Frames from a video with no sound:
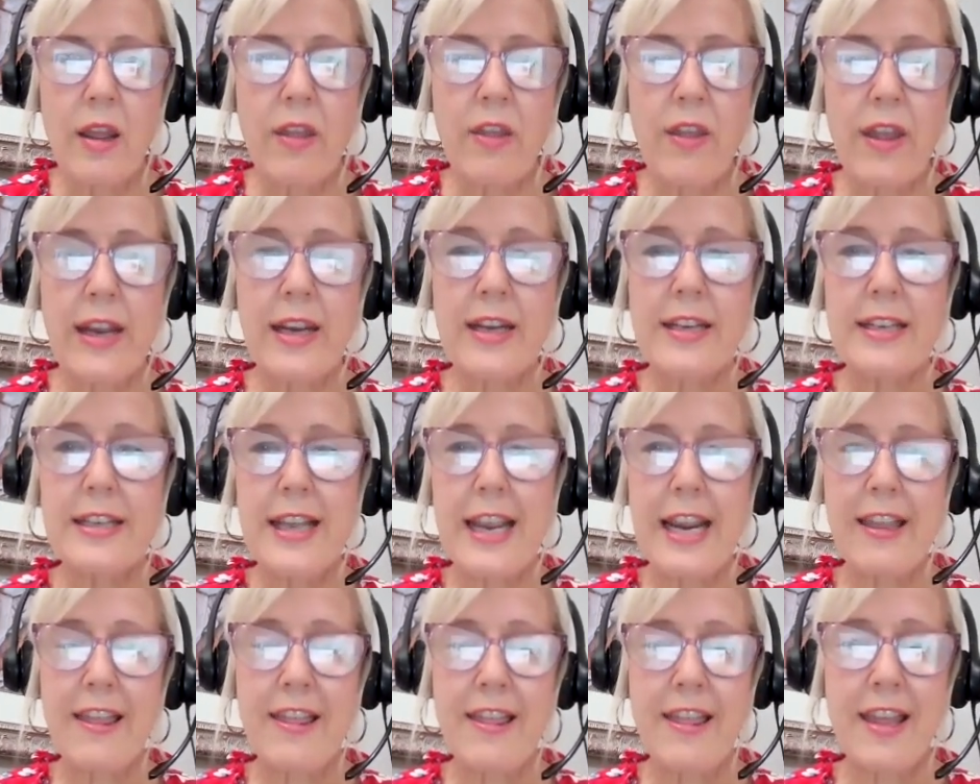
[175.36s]
things
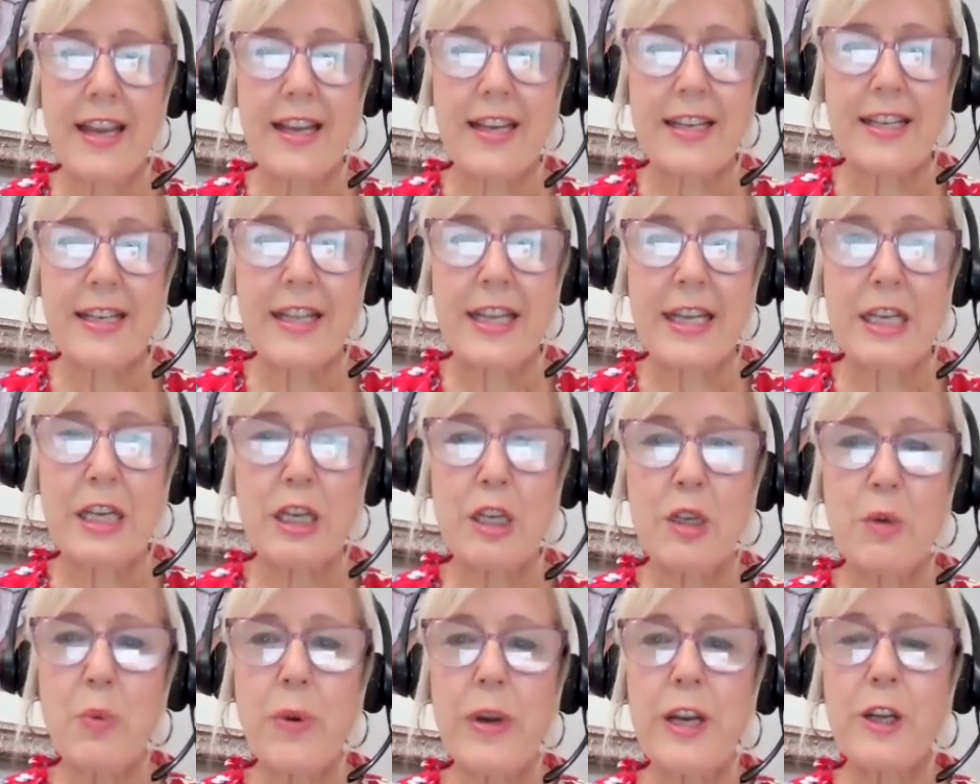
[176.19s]
like this
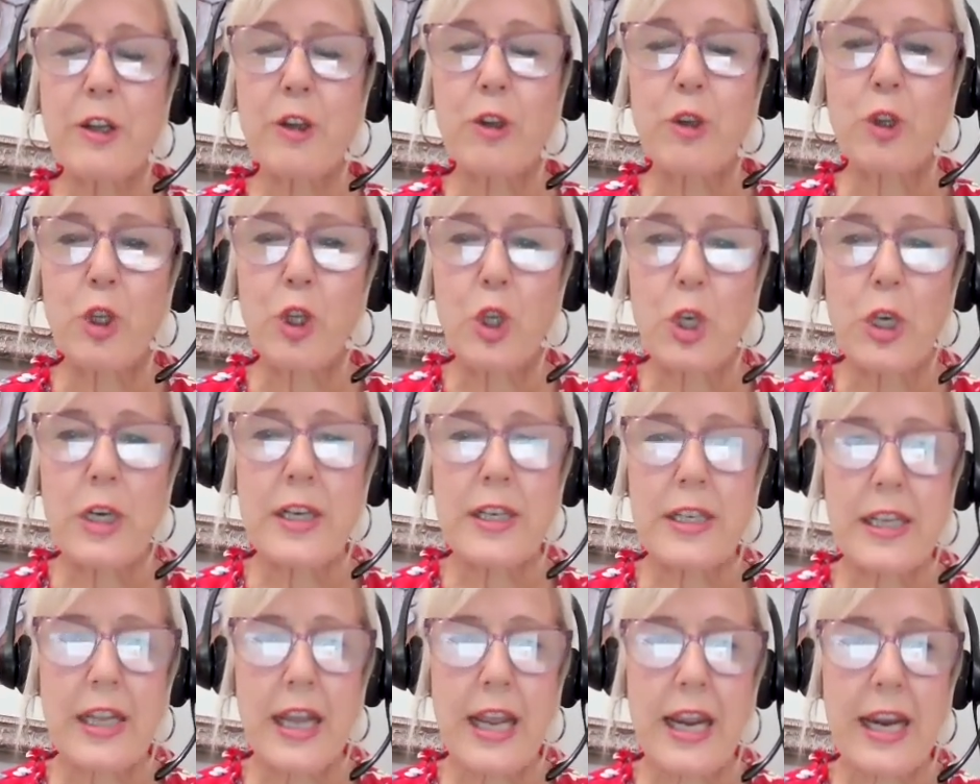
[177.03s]
is what it
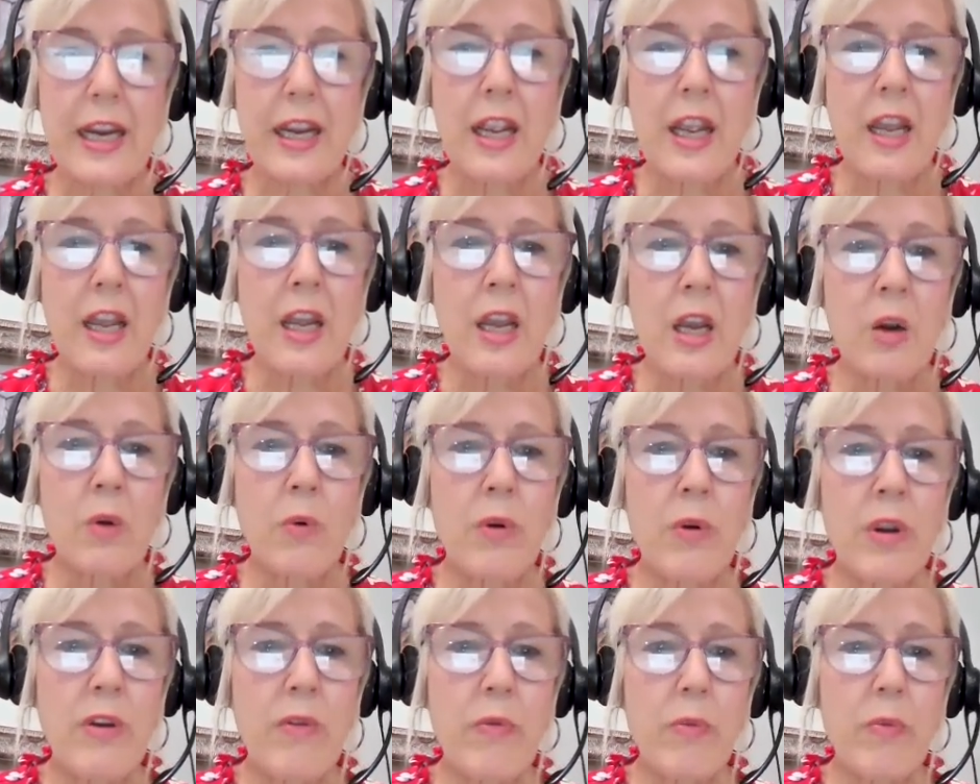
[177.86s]
looks like.
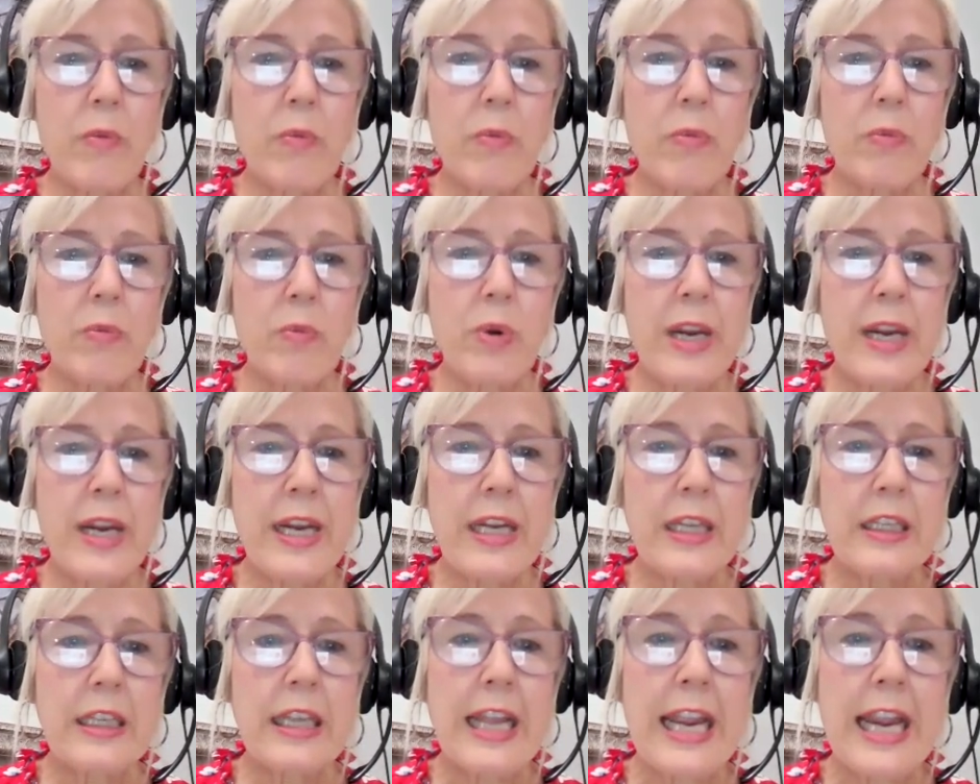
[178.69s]
We
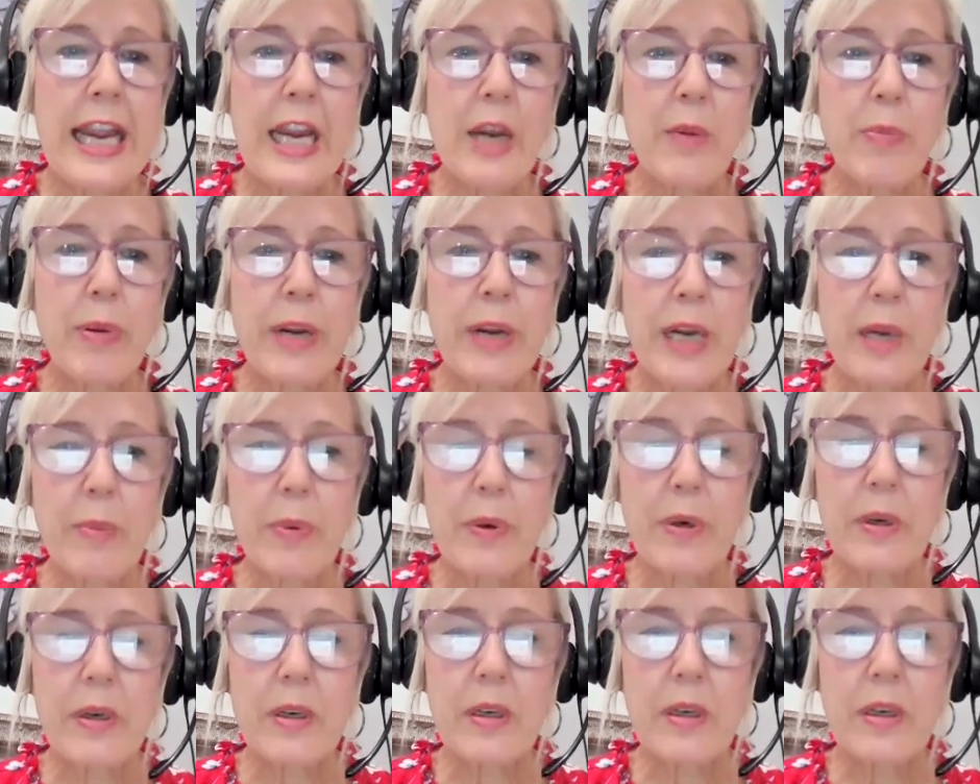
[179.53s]
lay
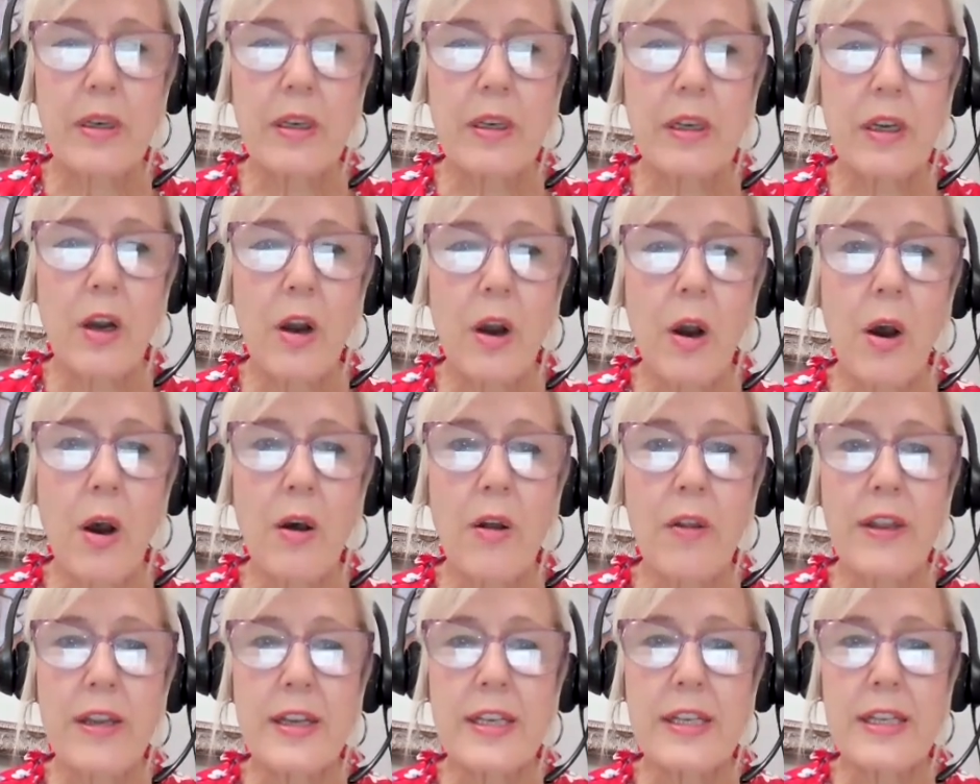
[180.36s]
people
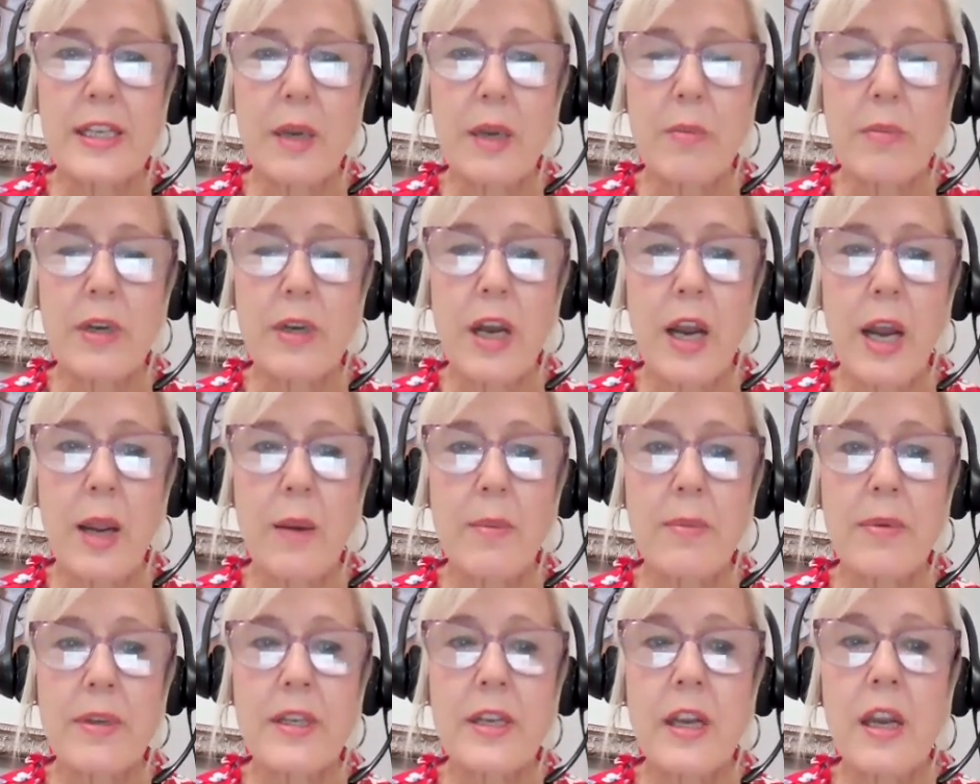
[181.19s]
call this
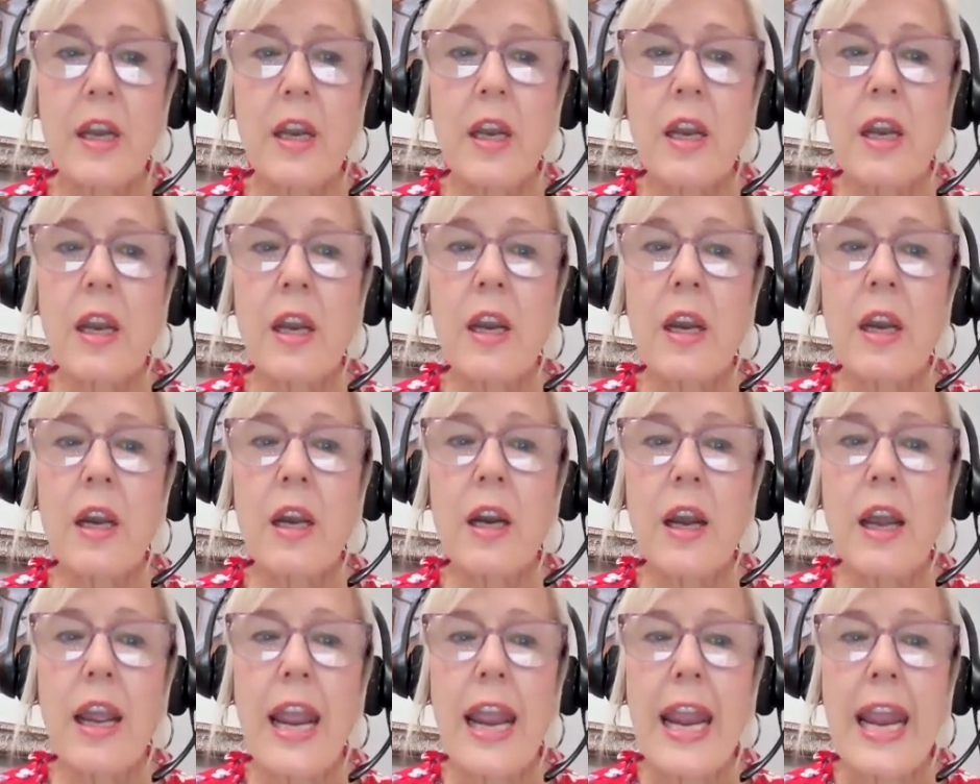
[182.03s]
sometimes
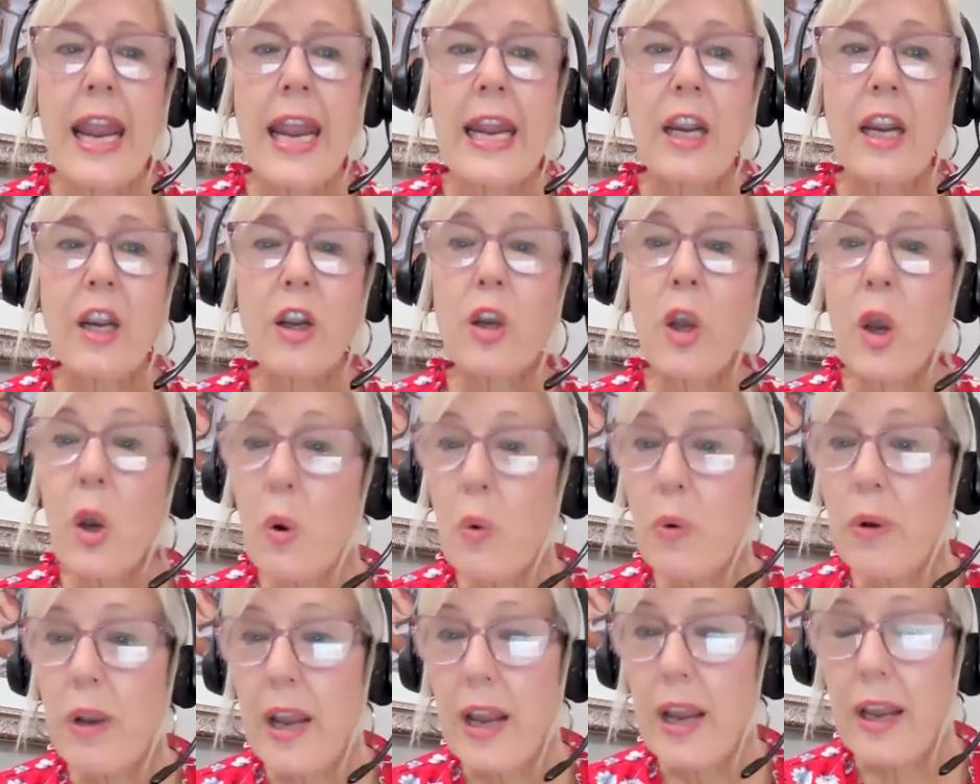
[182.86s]
a
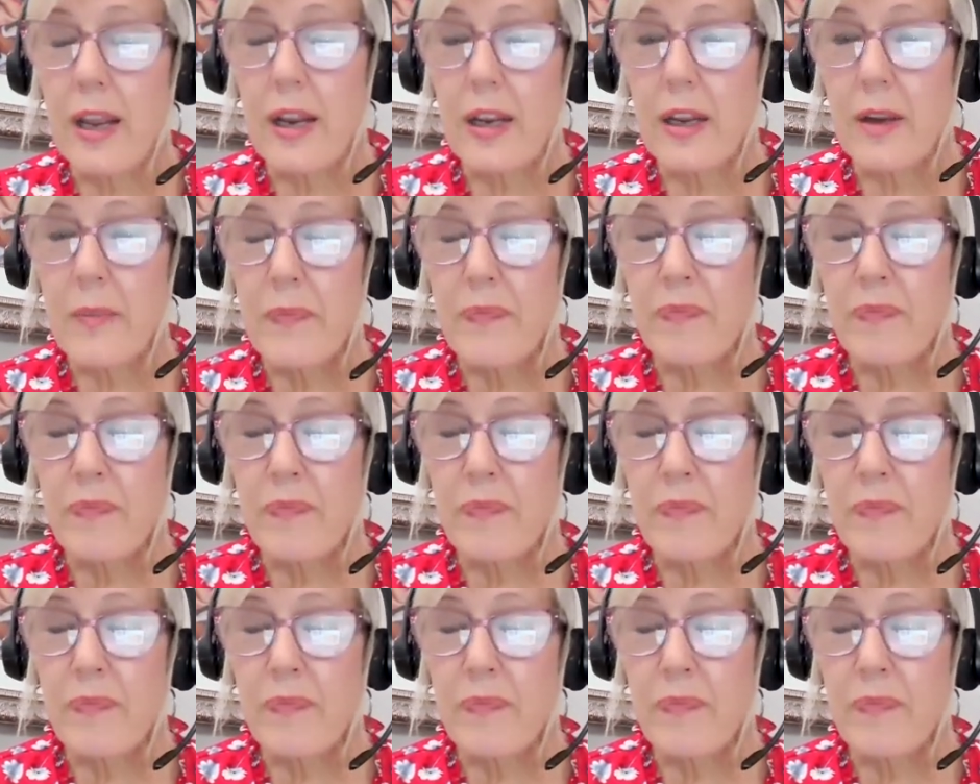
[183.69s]
cone head.